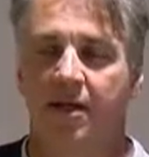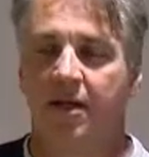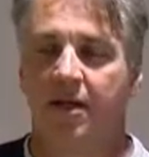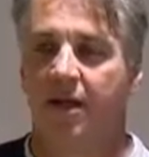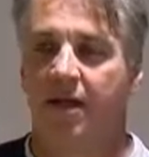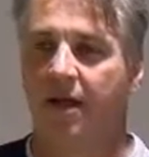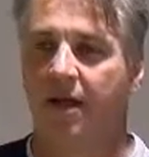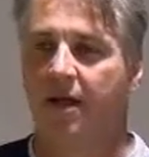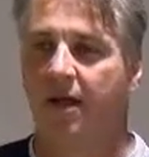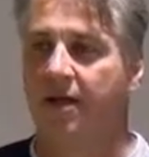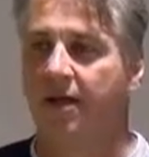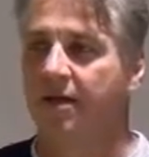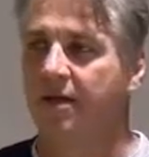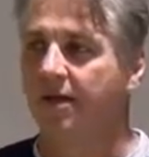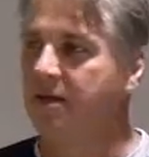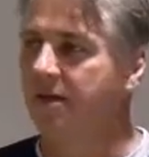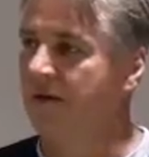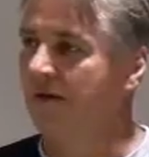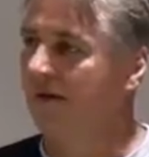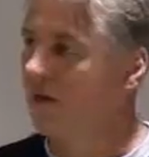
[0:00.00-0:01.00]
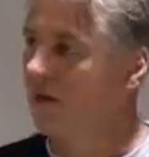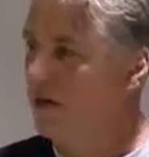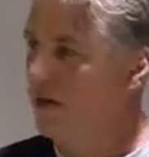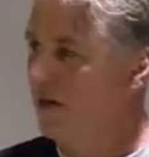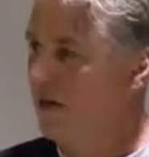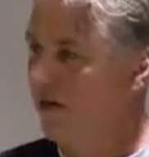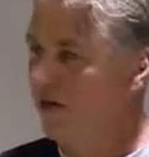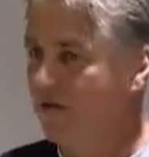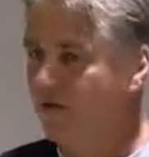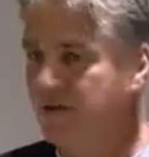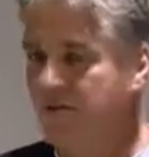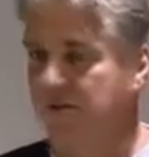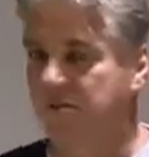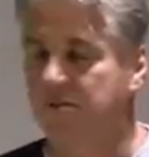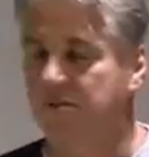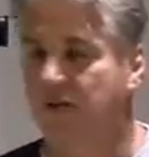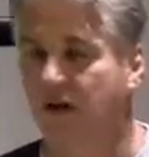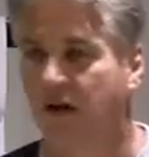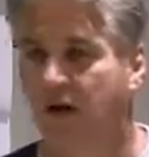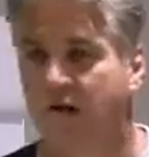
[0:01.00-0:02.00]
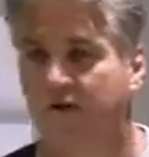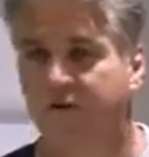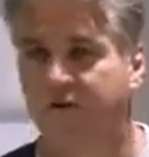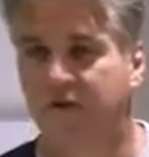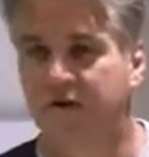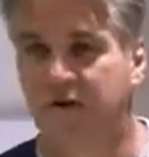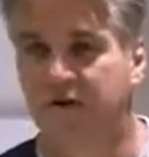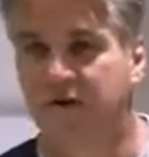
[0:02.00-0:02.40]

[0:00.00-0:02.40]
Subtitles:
And when he introduces himself,